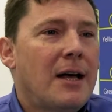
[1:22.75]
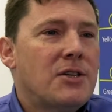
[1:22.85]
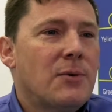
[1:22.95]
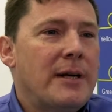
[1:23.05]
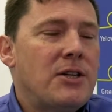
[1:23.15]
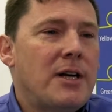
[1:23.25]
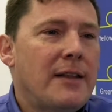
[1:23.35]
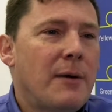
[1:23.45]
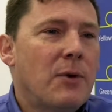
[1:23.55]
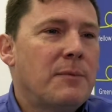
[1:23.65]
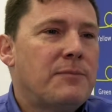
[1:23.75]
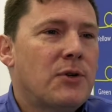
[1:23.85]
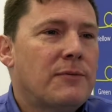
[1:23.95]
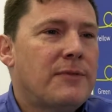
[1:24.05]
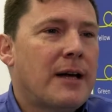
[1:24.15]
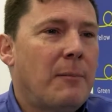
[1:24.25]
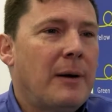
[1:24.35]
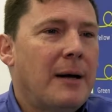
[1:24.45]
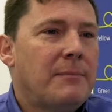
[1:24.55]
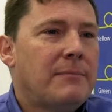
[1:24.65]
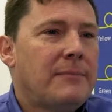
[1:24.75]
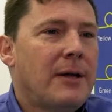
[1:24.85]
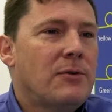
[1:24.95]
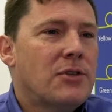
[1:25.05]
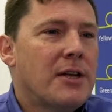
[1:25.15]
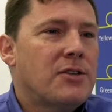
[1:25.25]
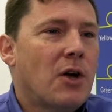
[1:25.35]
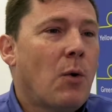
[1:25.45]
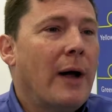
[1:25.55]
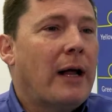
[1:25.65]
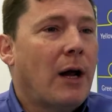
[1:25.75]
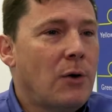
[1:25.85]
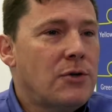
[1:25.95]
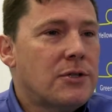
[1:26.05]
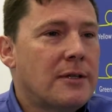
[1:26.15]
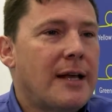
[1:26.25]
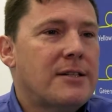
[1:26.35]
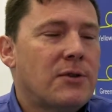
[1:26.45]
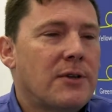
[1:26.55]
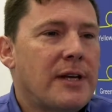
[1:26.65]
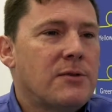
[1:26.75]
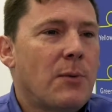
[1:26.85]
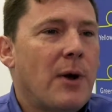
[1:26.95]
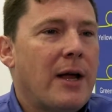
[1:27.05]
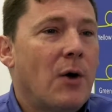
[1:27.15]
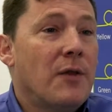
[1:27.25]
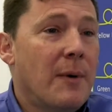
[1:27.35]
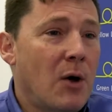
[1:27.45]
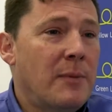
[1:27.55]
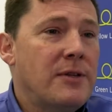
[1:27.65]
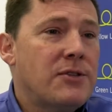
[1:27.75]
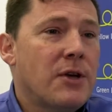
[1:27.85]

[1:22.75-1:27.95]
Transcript: So initially they want to sort of couple up, sites that are quite close, and that's sort of things we're working on at the moment.